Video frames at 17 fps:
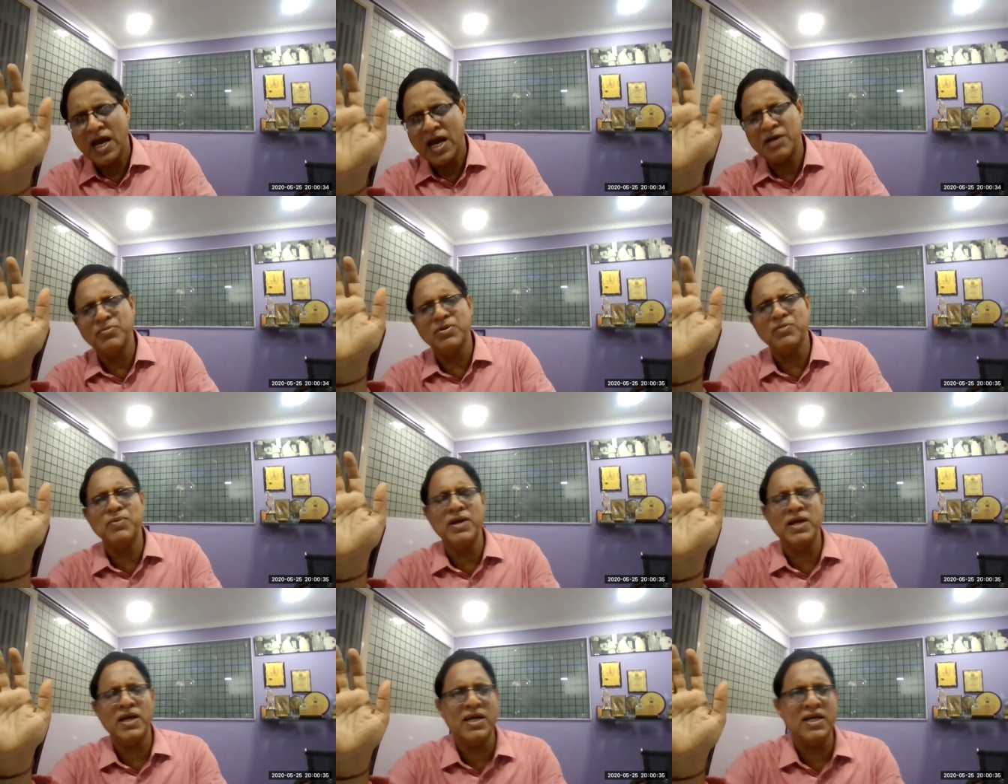
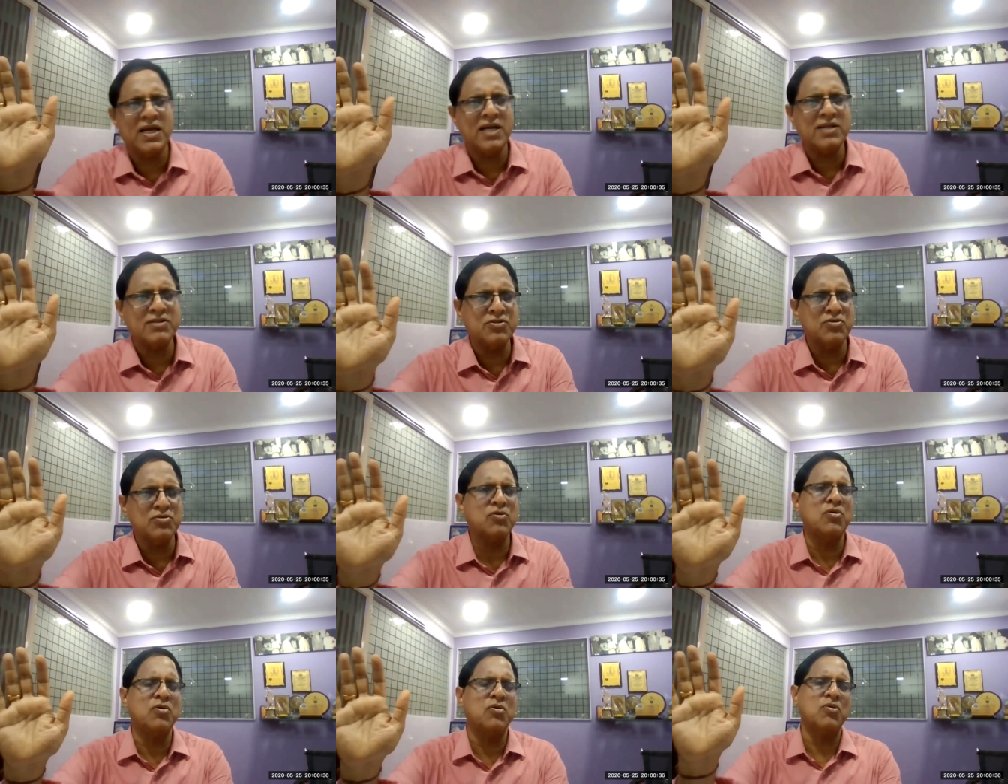IBBI, as you
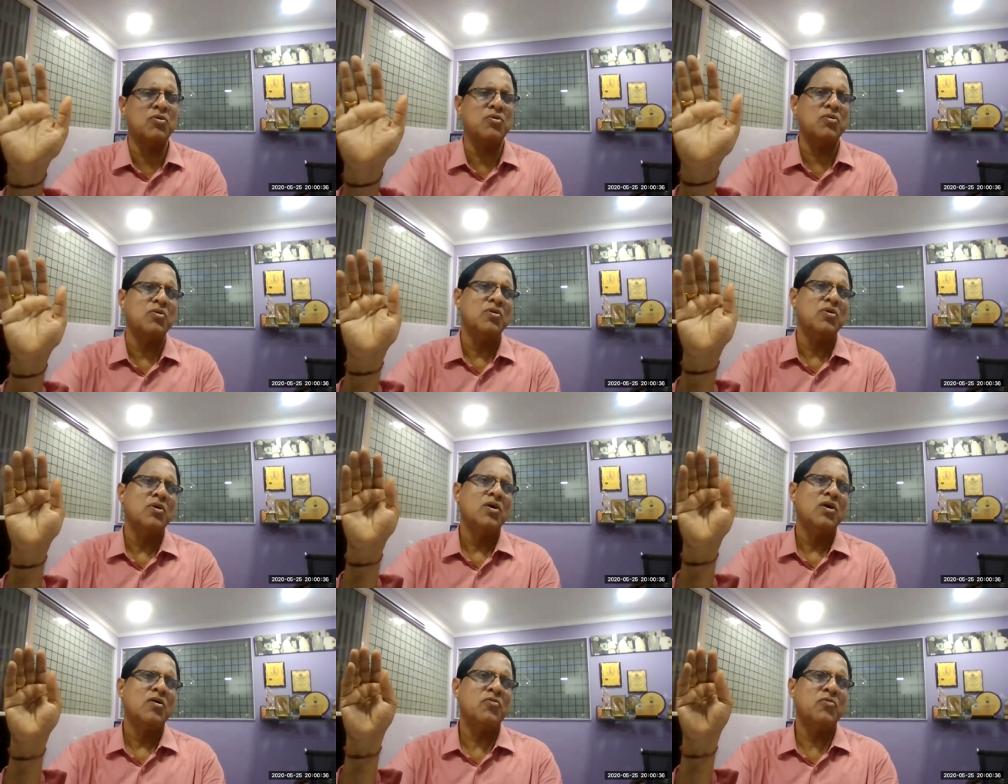know,
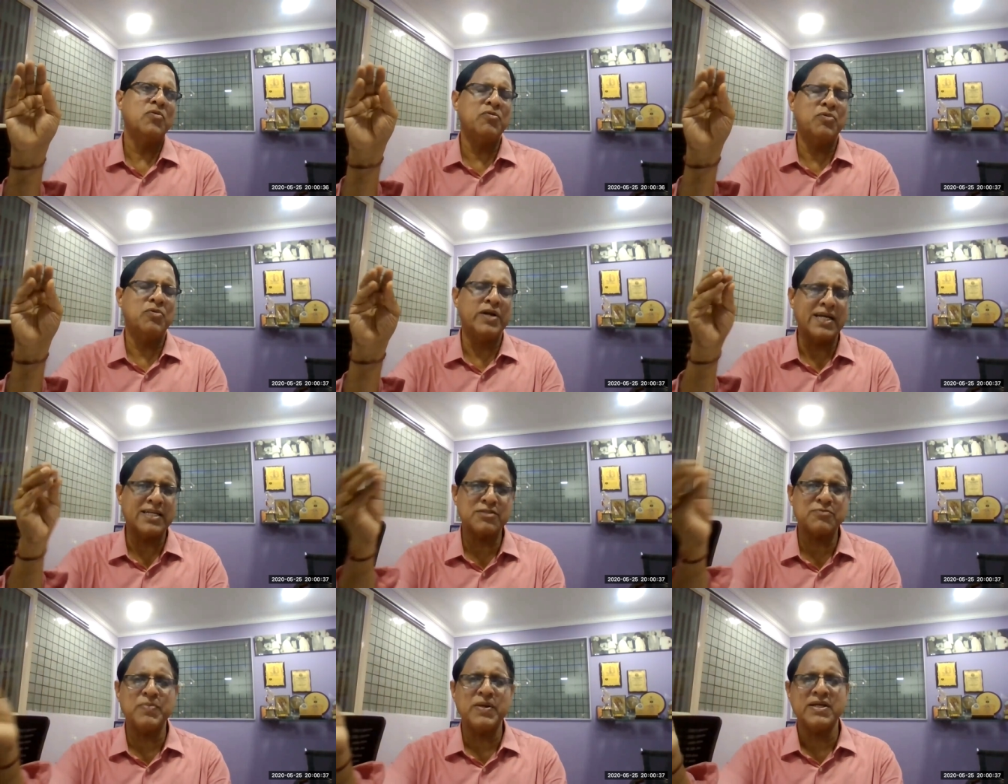we would
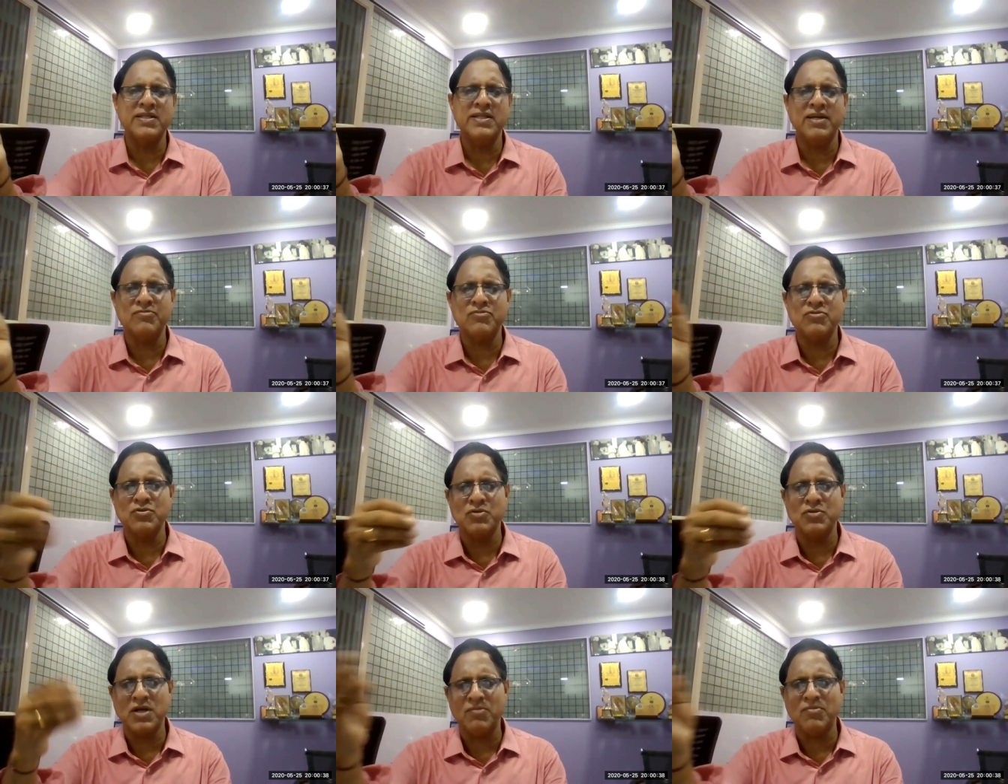expect them
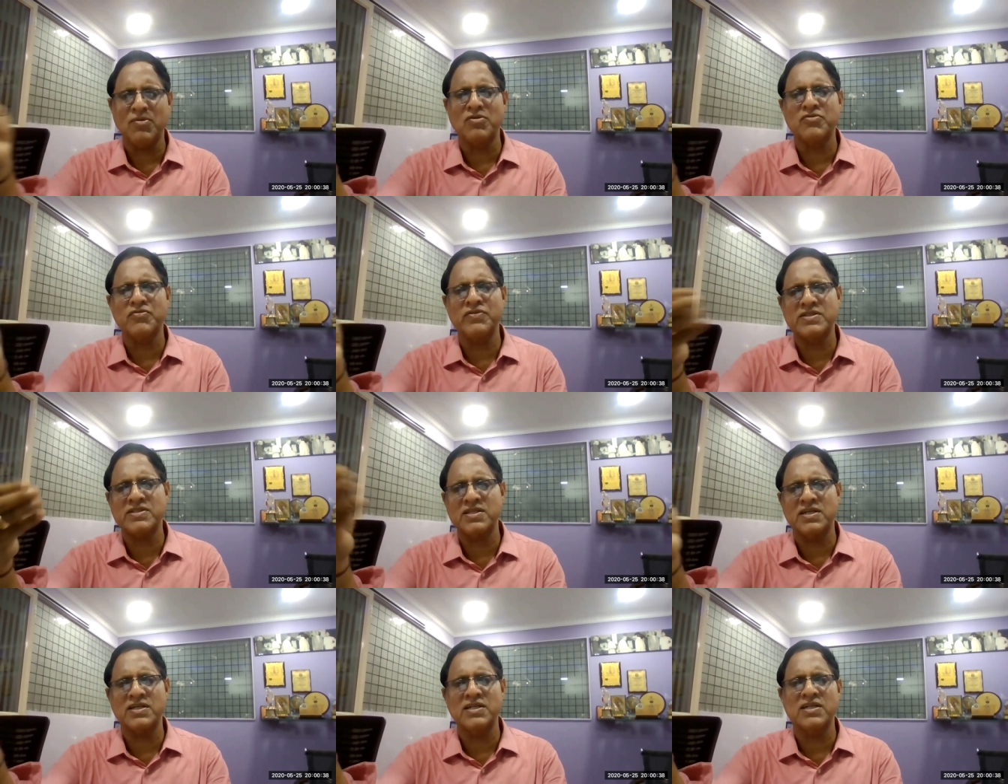to come out with
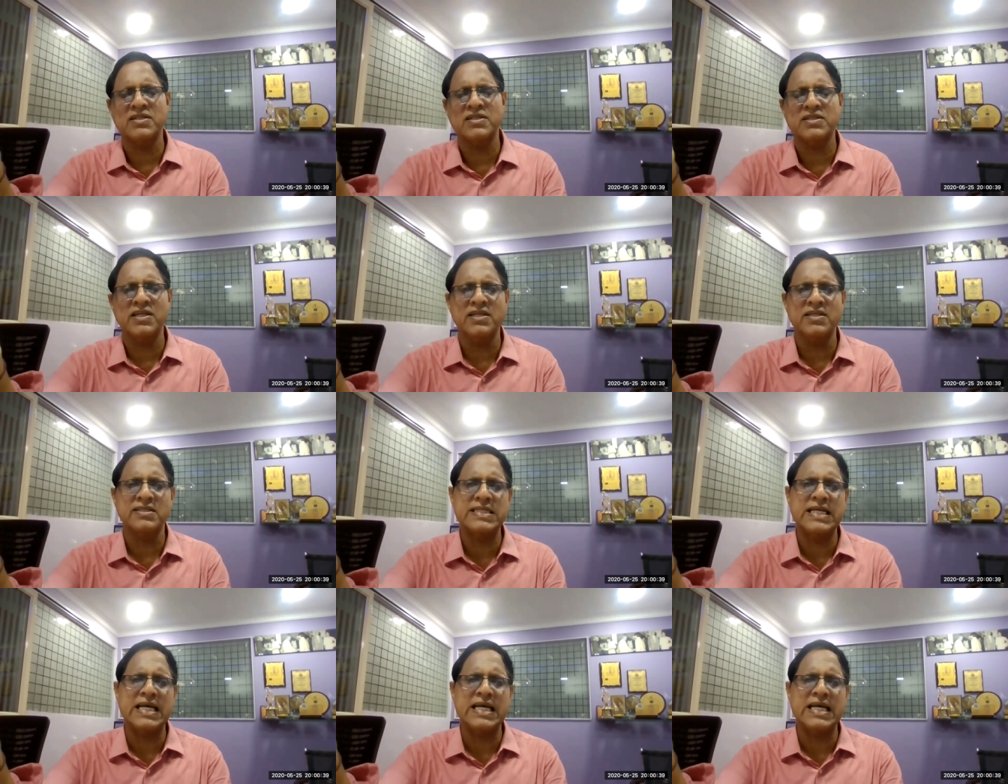certain things.